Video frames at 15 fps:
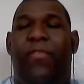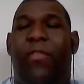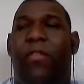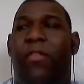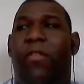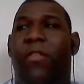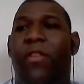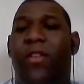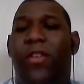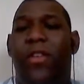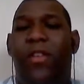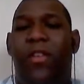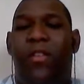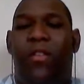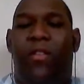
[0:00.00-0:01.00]
for
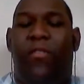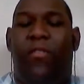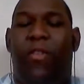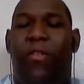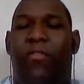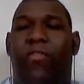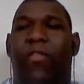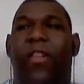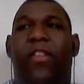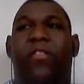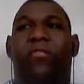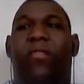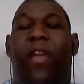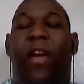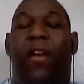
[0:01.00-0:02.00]

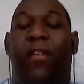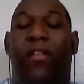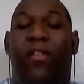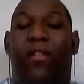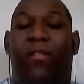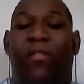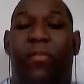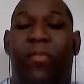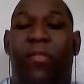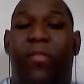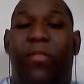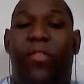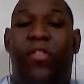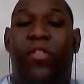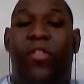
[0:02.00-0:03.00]
this new character from
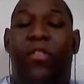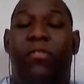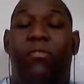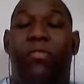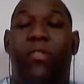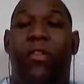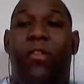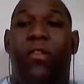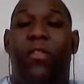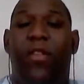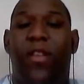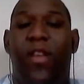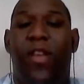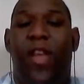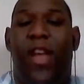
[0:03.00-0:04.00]
Universe 2, you know.
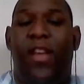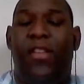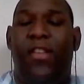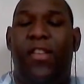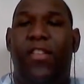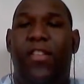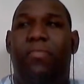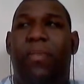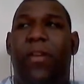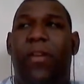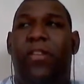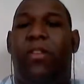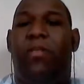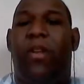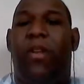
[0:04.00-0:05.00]
I just
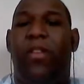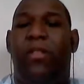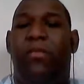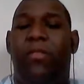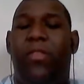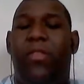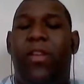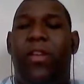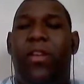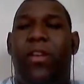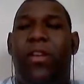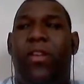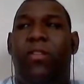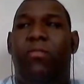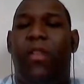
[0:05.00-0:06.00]
beg the question, what they're
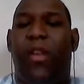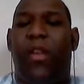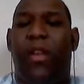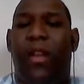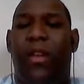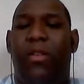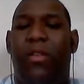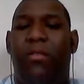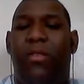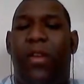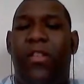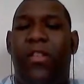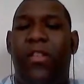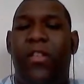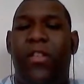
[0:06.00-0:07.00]
gonna do?
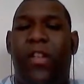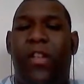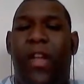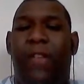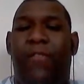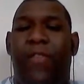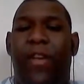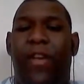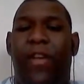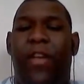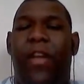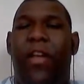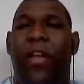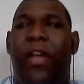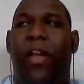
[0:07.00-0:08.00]
Because this is
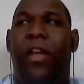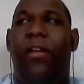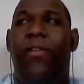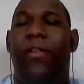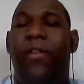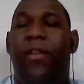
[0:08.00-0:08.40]
definitely a